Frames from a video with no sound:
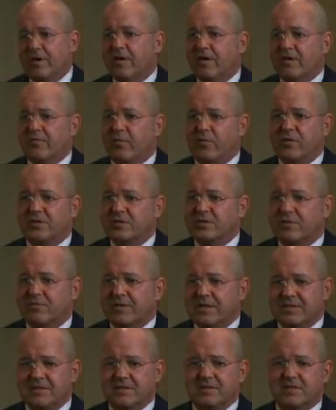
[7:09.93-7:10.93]
unfortunate
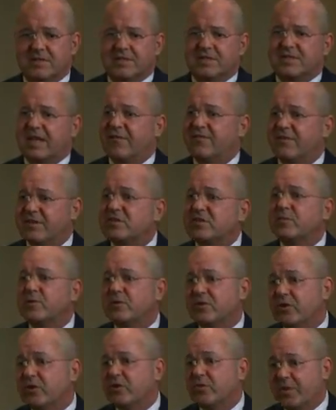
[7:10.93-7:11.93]
reasons, to stay
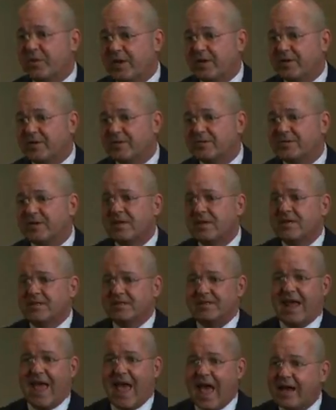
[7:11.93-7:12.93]
visible to your peers,
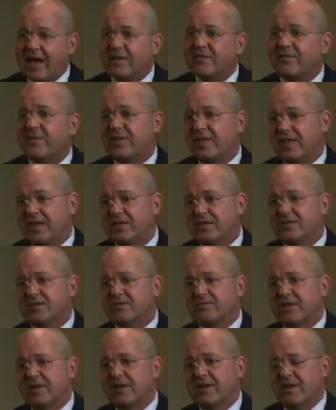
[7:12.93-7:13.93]
stay active in the
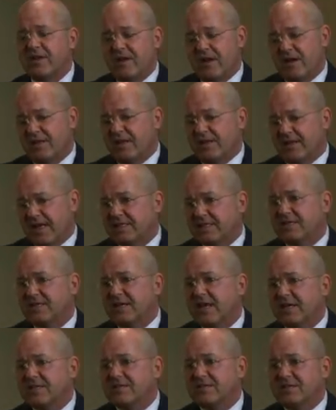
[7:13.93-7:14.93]
industry. I think that's an
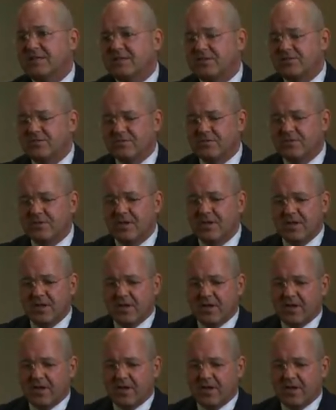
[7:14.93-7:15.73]
excellent tool.